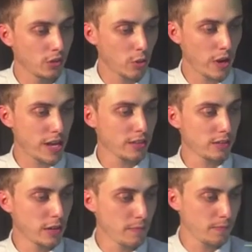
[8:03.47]
So our
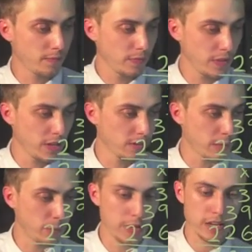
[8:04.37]
answer ends
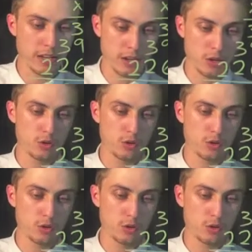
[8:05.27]
up being